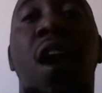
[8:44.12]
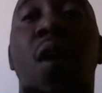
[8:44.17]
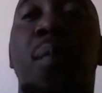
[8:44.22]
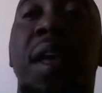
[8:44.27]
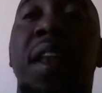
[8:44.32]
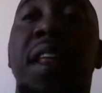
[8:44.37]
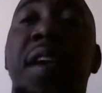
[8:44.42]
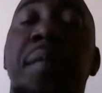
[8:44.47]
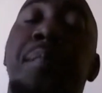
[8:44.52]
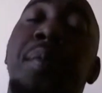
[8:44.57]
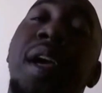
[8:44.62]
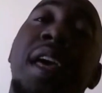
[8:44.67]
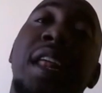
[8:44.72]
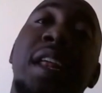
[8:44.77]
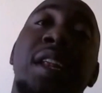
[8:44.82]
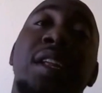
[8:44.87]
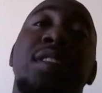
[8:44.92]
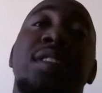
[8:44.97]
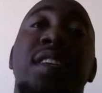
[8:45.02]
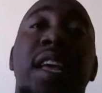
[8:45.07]
already
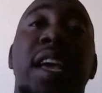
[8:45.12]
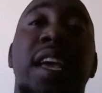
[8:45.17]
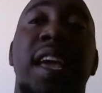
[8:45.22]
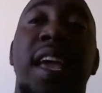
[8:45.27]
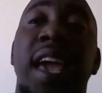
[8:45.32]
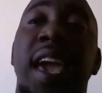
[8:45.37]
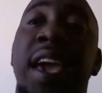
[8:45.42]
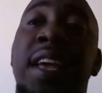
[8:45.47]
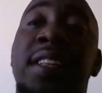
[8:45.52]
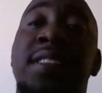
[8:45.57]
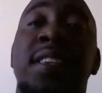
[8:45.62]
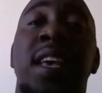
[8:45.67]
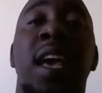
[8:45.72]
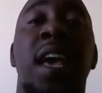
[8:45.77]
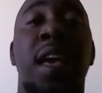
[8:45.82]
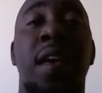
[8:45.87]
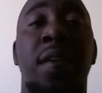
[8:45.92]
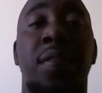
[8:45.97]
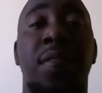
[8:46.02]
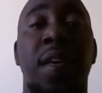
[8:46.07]
implanted into their heads
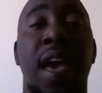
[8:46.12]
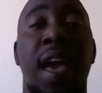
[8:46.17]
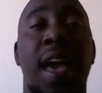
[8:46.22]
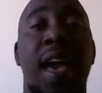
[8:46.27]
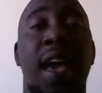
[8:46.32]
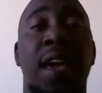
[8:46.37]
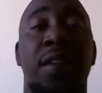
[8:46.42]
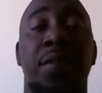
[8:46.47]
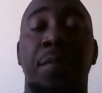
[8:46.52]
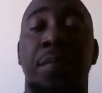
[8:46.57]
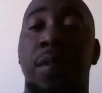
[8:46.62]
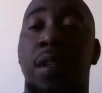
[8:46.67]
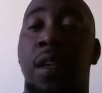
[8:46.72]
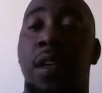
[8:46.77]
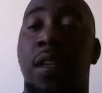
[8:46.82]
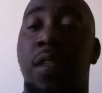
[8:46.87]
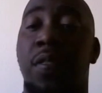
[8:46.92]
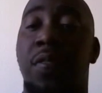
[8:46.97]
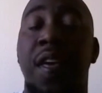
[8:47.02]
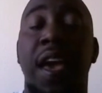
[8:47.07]
that
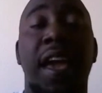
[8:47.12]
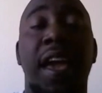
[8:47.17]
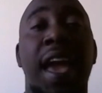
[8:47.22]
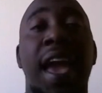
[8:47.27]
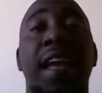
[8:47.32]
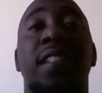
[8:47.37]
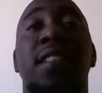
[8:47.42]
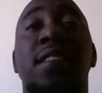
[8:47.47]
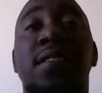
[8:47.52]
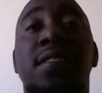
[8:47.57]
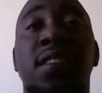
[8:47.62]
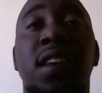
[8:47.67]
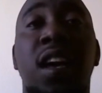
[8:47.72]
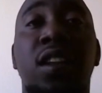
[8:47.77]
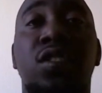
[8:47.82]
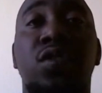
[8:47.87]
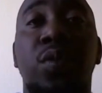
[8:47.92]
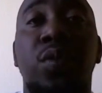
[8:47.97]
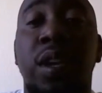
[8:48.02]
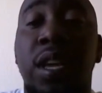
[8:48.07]
they hate this
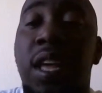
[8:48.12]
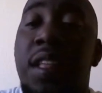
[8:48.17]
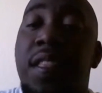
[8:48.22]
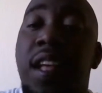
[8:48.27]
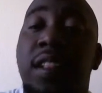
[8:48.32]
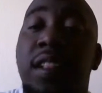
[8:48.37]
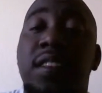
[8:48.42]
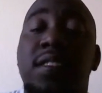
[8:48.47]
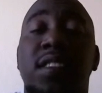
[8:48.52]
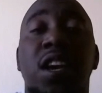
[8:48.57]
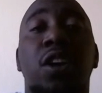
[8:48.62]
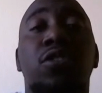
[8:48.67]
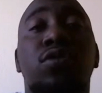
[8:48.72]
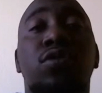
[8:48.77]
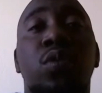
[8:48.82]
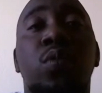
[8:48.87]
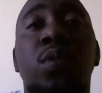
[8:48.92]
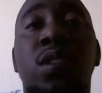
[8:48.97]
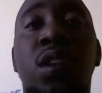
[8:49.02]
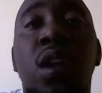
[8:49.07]
country, that this
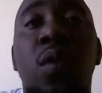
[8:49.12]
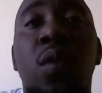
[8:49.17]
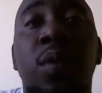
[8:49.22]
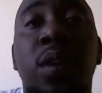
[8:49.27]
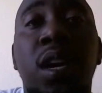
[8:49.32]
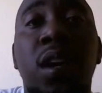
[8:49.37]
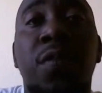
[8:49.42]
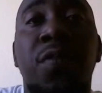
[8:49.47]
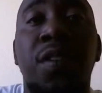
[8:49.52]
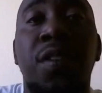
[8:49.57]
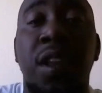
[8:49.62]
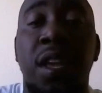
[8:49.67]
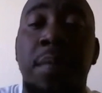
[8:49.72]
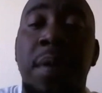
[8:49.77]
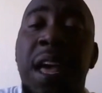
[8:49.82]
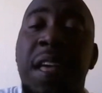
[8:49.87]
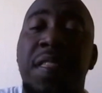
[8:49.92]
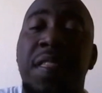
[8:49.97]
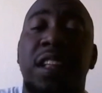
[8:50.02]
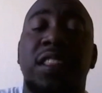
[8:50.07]
country was no good for
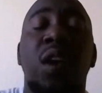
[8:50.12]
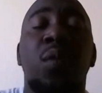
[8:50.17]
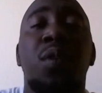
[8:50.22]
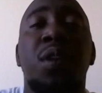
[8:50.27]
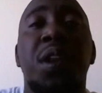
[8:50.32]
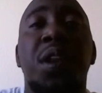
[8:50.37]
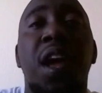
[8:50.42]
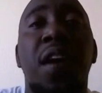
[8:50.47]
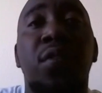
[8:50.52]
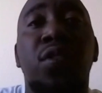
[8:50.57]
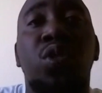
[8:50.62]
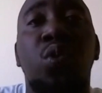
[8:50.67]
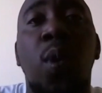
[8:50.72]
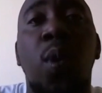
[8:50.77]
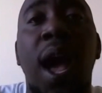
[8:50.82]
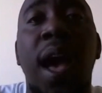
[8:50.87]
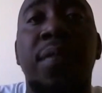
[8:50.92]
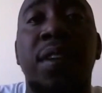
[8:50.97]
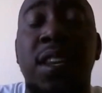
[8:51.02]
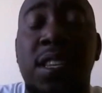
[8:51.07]
them, that they would never
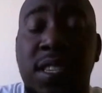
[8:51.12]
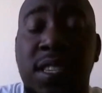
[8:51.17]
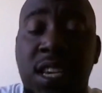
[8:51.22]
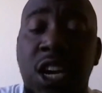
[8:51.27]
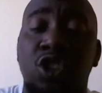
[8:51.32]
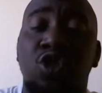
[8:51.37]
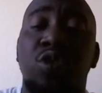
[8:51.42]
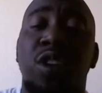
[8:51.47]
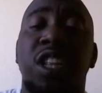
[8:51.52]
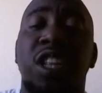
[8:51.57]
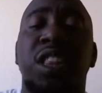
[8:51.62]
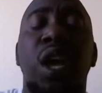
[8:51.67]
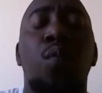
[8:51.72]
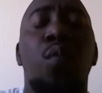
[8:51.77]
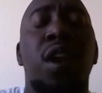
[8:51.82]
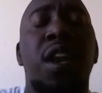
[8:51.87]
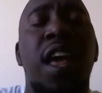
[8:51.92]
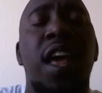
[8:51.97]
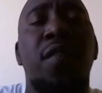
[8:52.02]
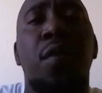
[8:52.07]
thrive in this country, that they
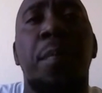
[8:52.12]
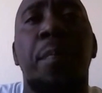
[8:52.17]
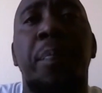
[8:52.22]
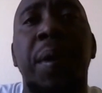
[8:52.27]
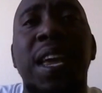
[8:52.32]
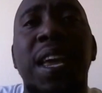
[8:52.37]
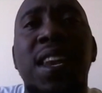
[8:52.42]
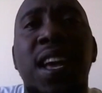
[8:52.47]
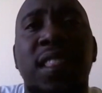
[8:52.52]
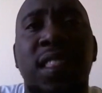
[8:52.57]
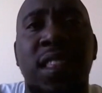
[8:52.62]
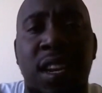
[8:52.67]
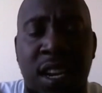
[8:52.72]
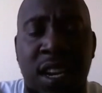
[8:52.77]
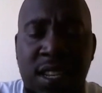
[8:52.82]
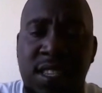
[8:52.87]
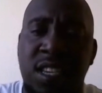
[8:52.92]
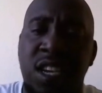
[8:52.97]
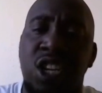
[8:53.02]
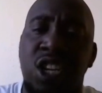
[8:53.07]
would never be nothing in this